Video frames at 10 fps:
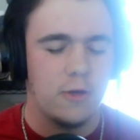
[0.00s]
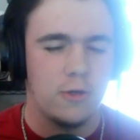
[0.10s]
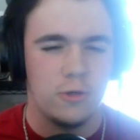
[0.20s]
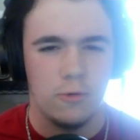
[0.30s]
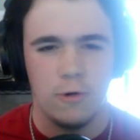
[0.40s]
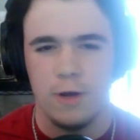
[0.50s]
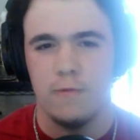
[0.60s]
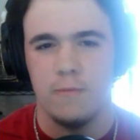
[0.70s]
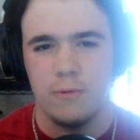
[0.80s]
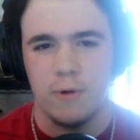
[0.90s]
short of
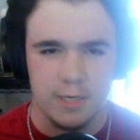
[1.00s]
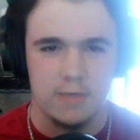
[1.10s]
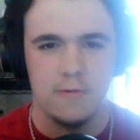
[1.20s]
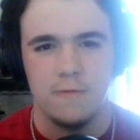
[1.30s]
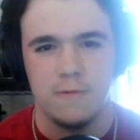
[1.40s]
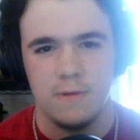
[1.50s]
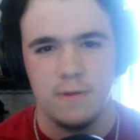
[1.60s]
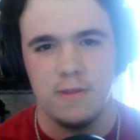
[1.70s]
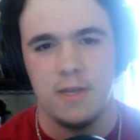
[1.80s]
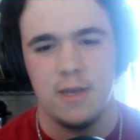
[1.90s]
impressive
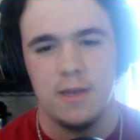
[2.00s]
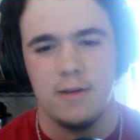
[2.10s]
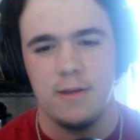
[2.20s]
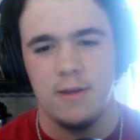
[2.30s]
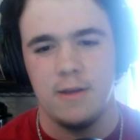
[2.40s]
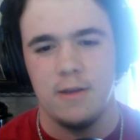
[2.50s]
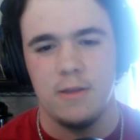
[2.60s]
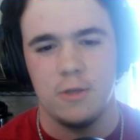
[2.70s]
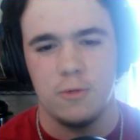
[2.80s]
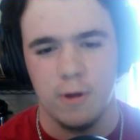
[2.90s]
that
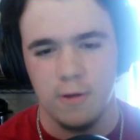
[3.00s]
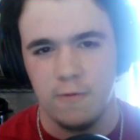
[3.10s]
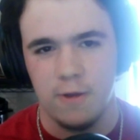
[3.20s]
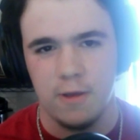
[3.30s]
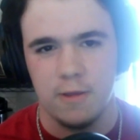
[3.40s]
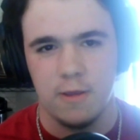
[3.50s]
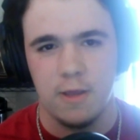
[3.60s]
the 25th,